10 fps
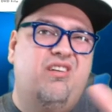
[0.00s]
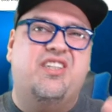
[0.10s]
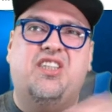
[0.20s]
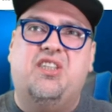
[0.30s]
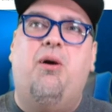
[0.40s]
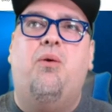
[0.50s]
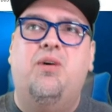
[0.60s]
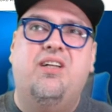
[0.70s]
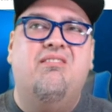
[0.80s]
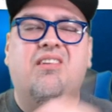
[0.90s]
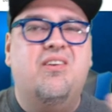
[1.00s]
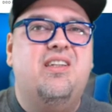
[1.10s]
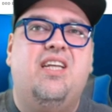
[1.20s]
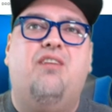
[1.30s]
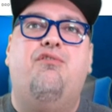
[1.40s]
It's a small one, only
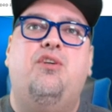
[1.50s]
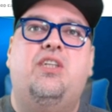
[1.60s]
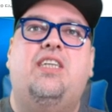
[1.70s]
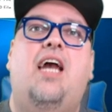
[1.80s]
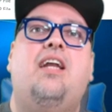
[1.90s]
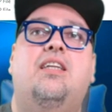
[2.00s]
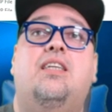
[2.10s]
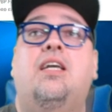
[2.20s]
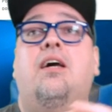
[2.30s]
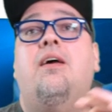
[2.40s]
take a few seconds.